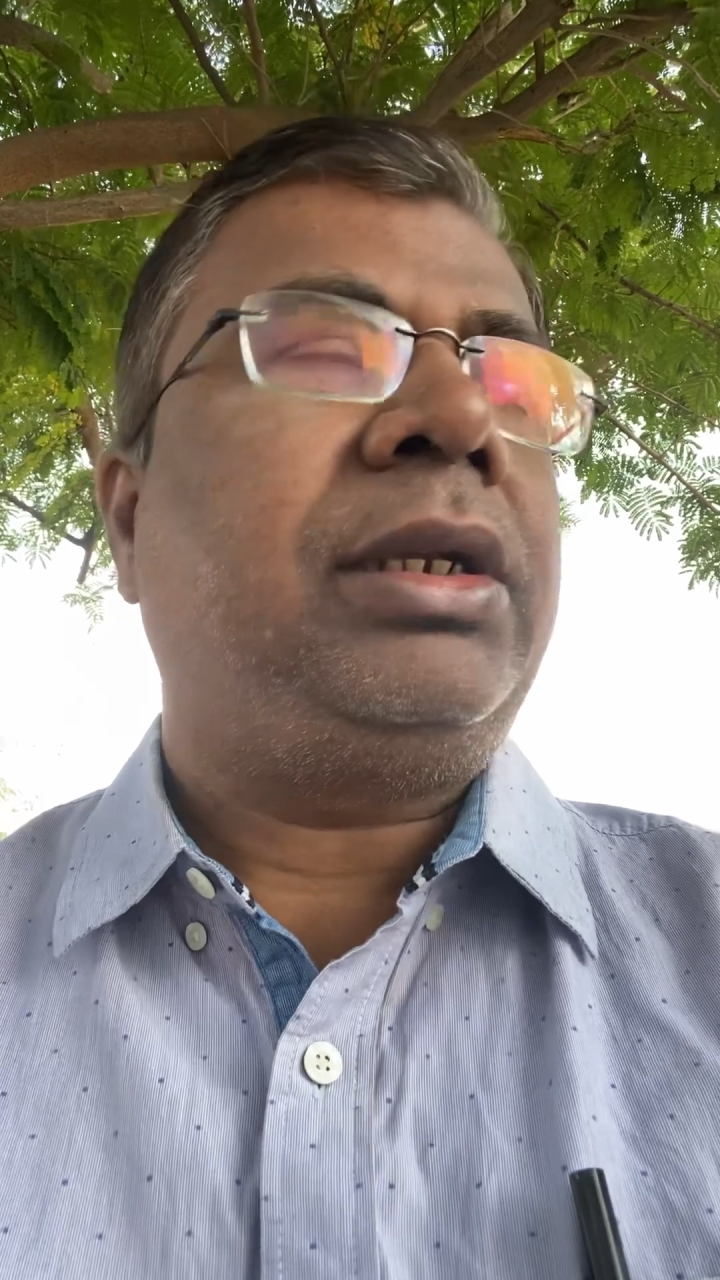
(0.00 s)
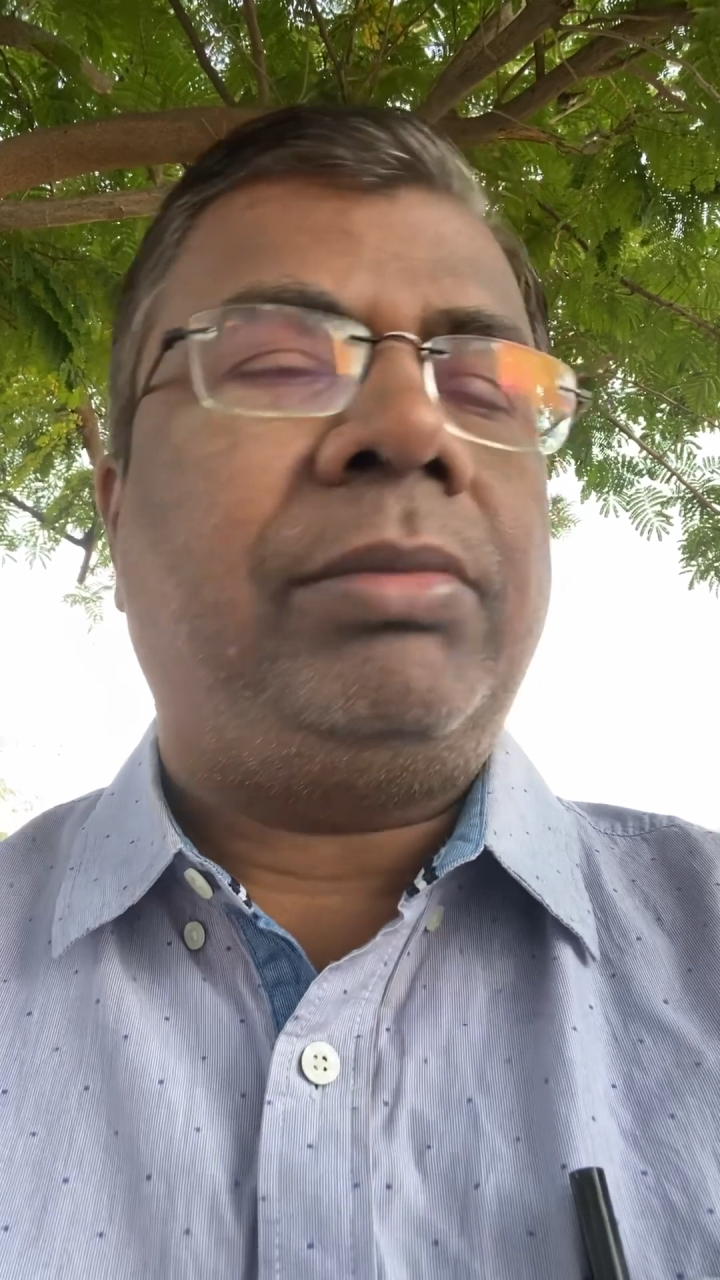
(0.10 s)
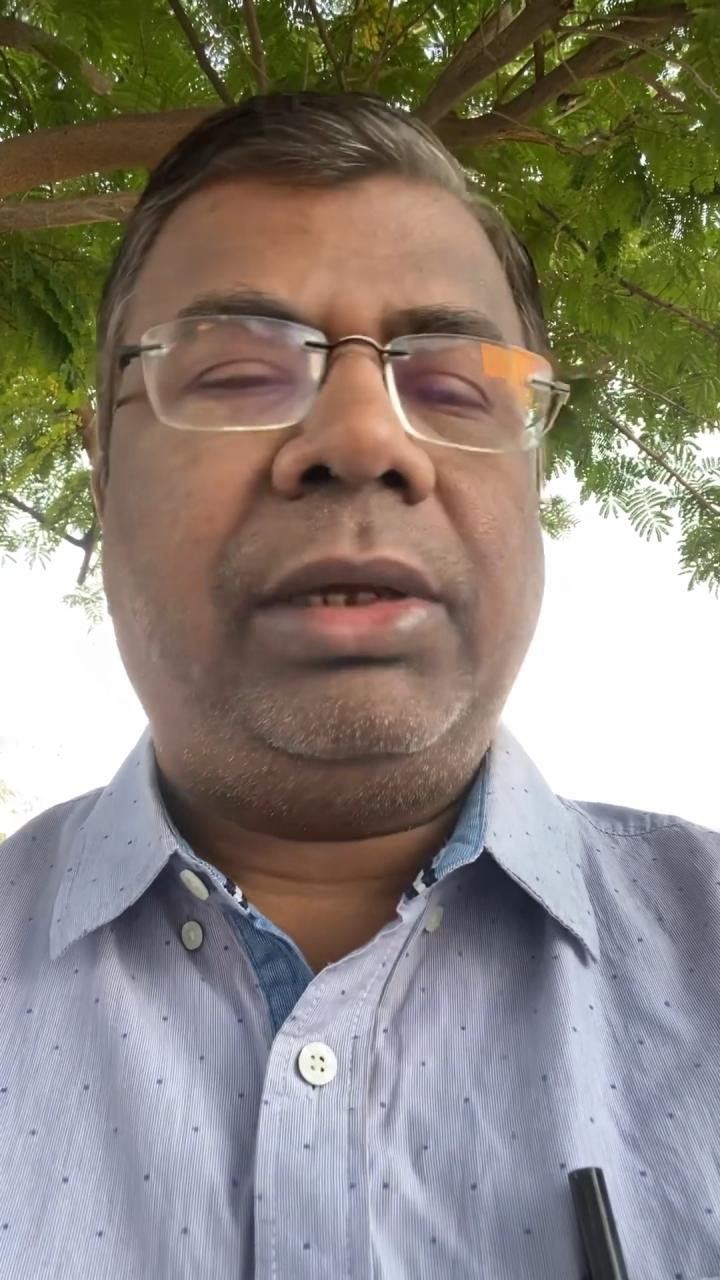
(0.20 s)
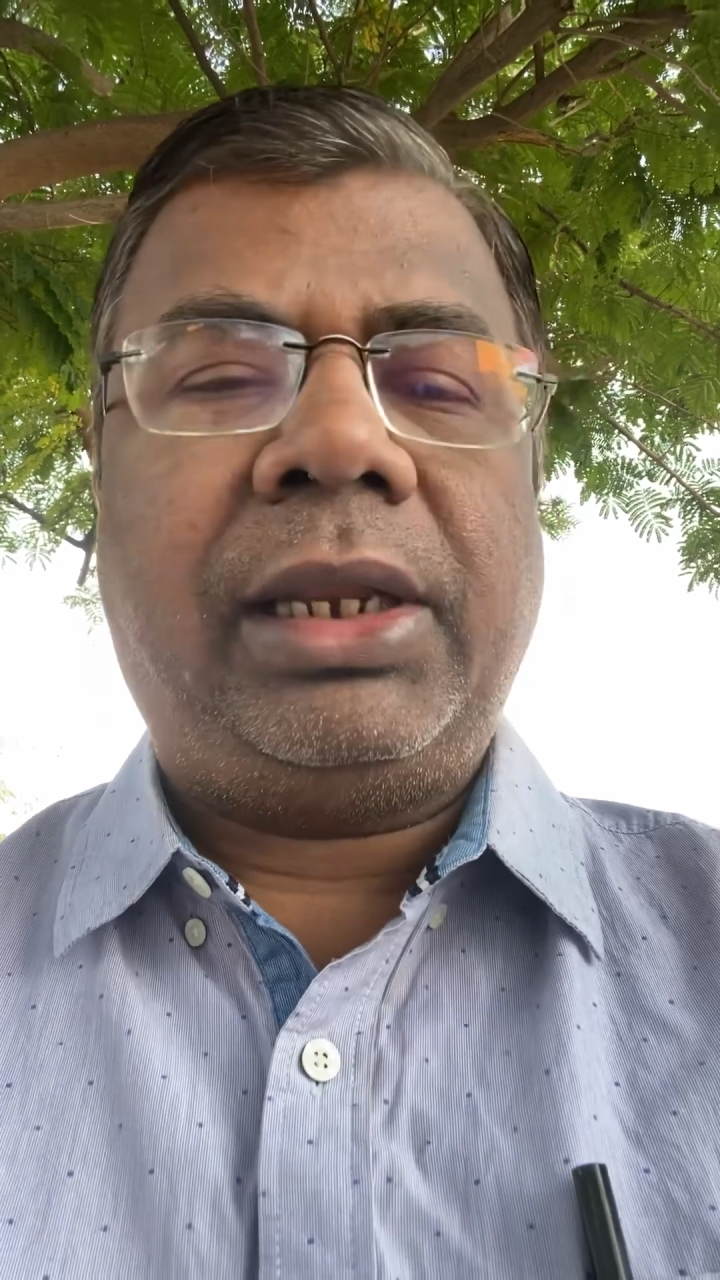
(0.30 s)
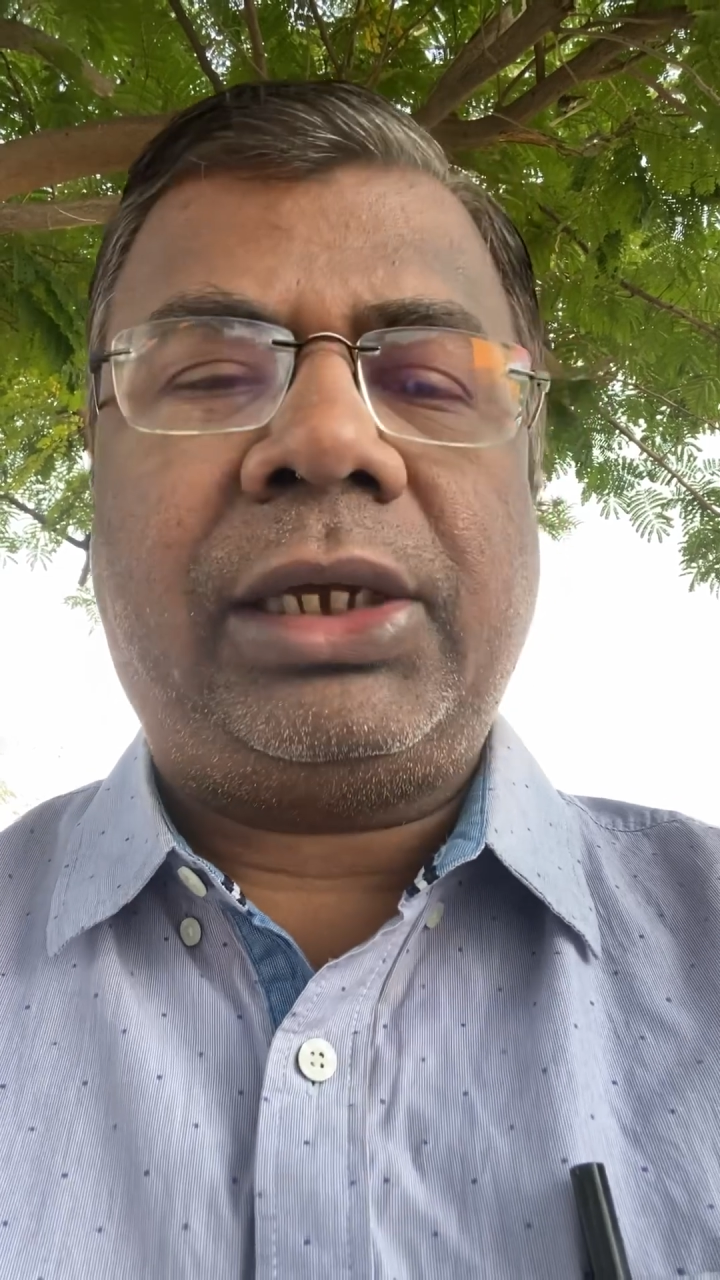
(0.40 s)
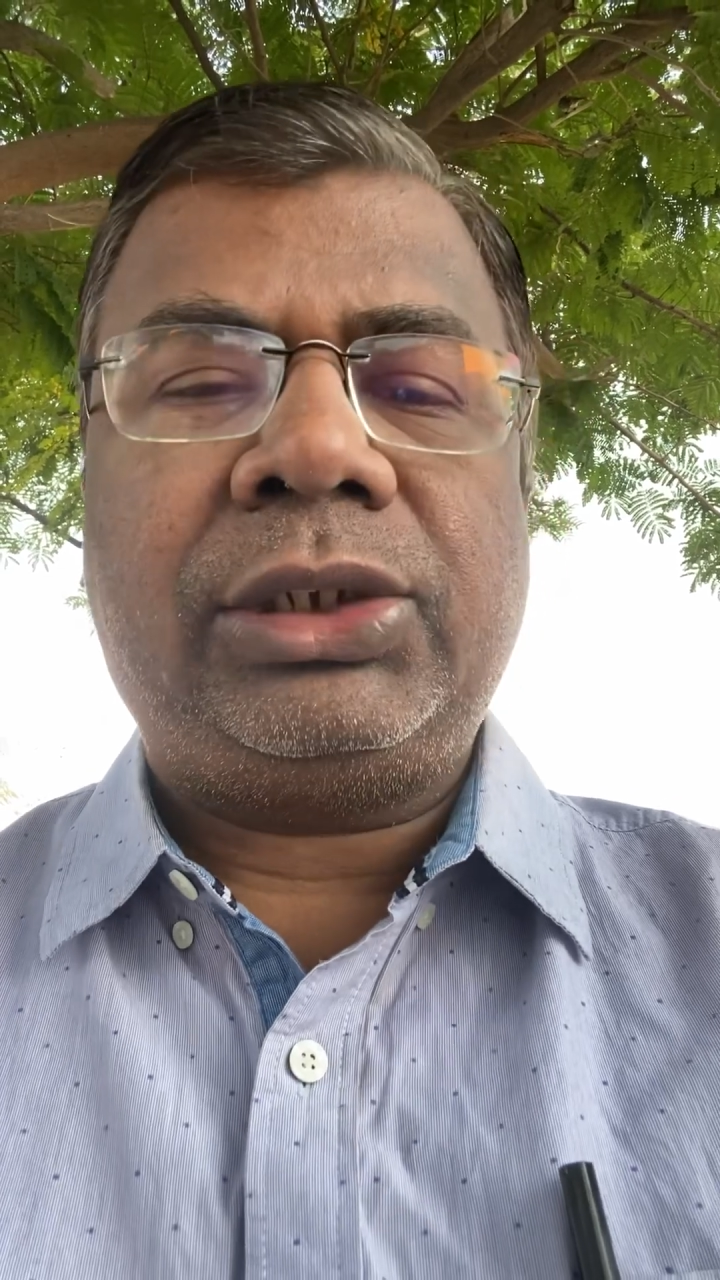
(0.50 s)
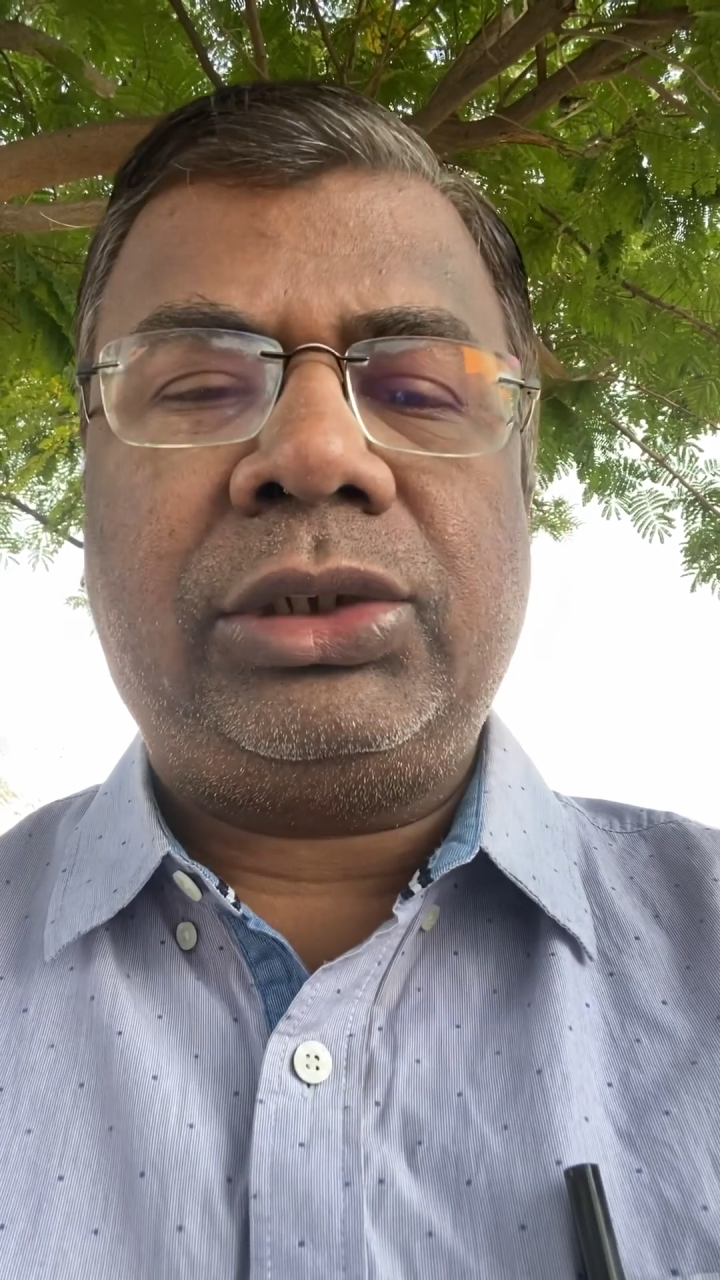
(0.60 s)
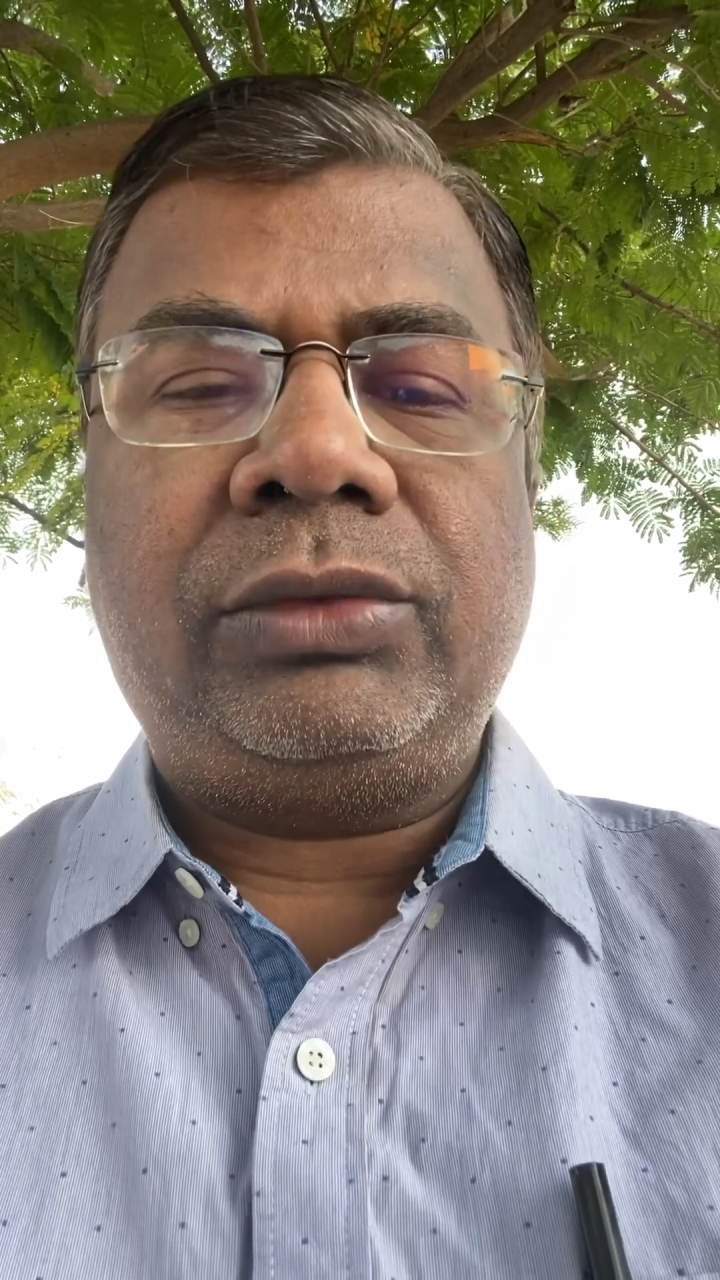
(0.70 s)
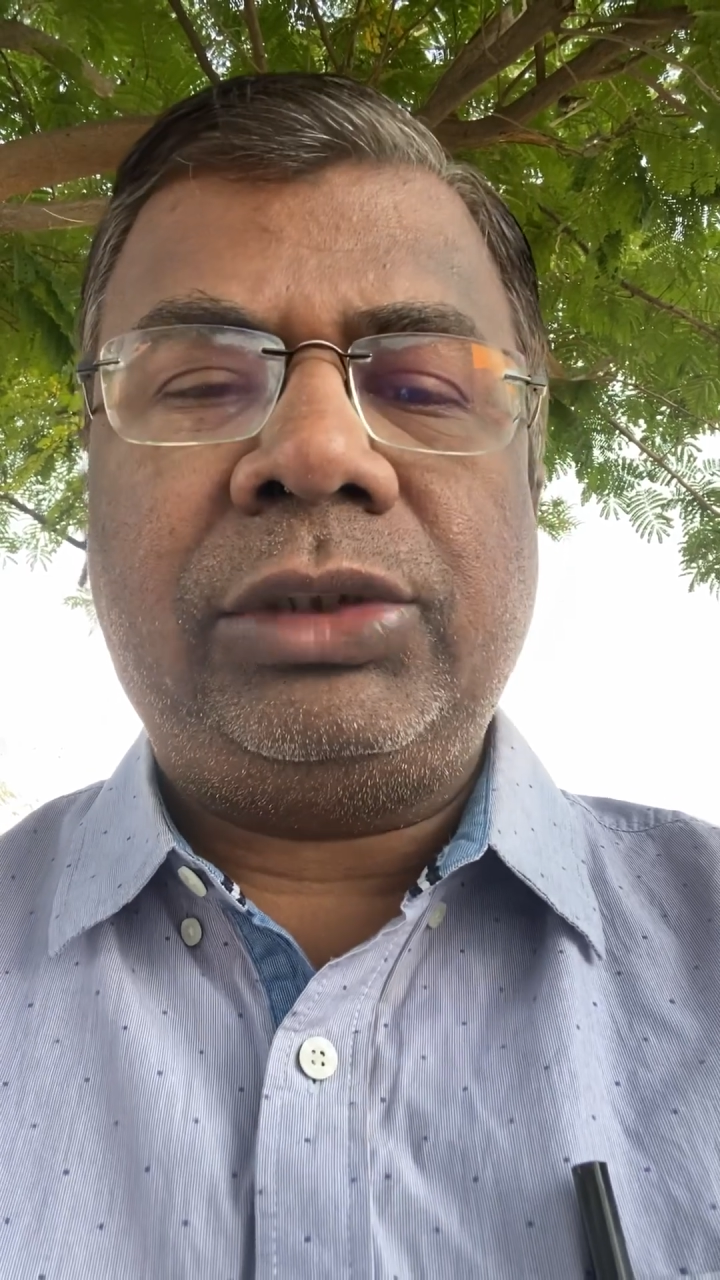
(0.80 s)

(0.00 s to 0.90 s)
main action of